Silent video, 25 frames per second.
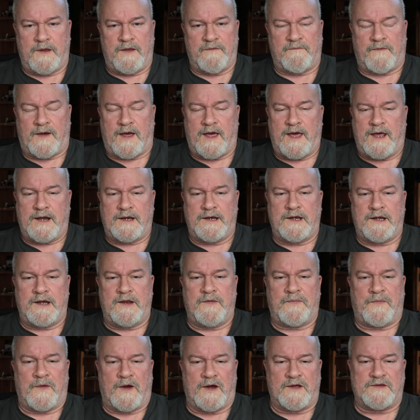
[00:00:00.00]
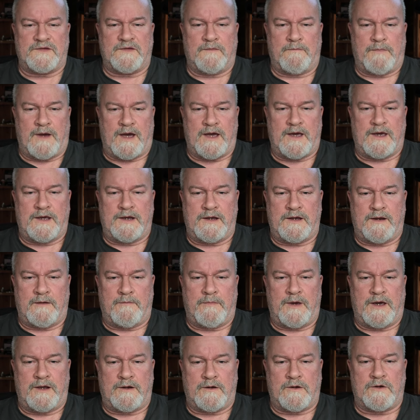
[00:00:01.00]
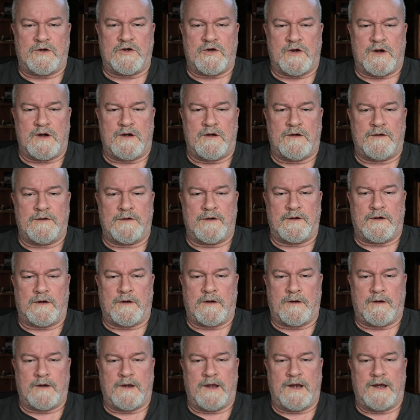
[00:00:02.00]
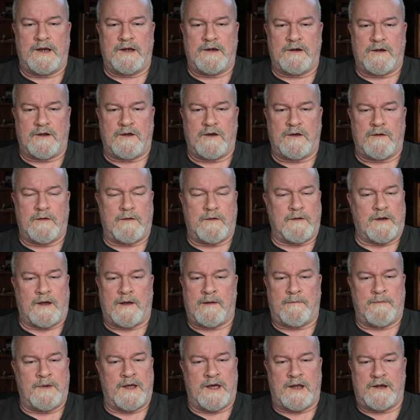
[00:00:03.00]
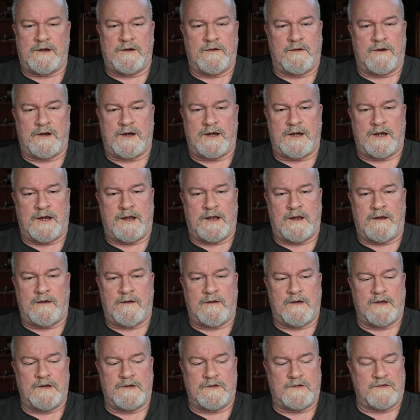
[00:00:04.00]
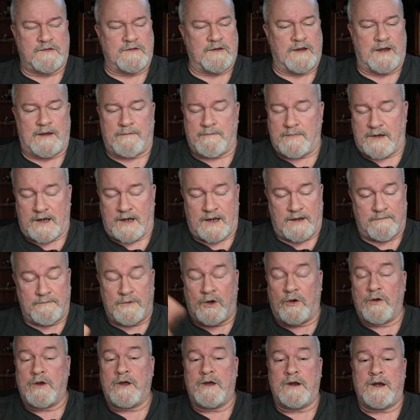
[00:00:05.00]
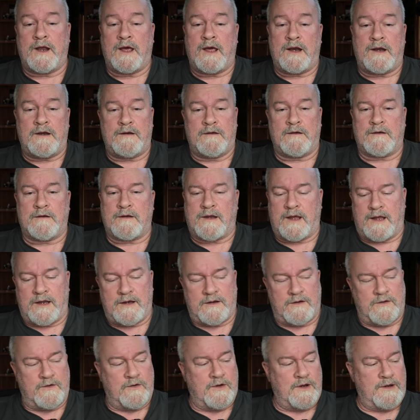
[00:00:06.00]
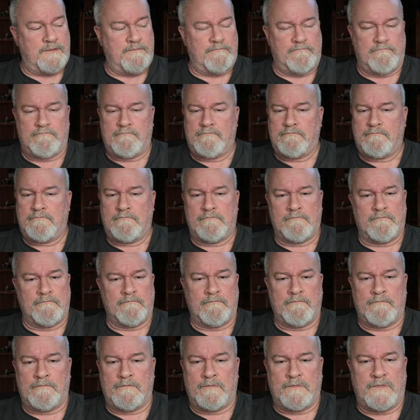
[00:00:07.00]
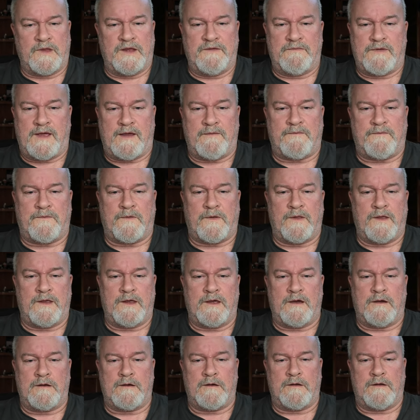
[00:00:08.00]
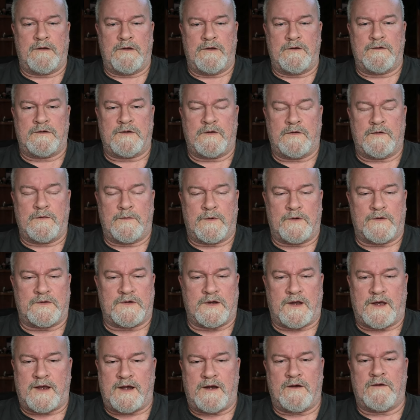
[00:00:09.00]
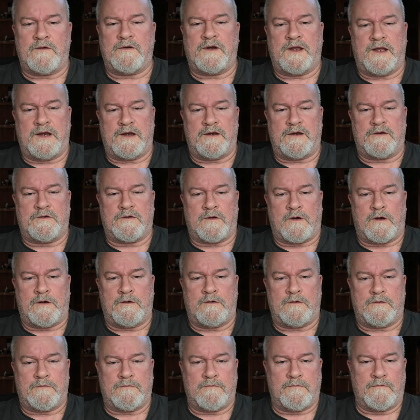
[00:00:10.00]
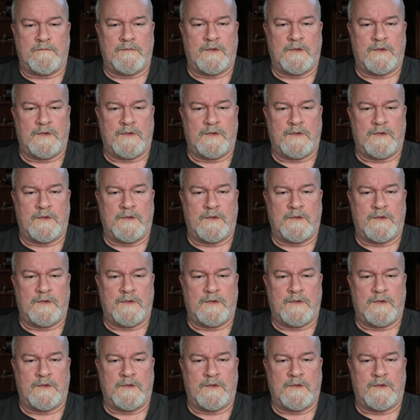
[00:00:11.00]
if I had any thoughts of buying a better drone or getting a good, no, I'm not doing it now. It's I'm, I'm no good at it. Can't do it. Leave that for the young YouTubers. I don't need a drone.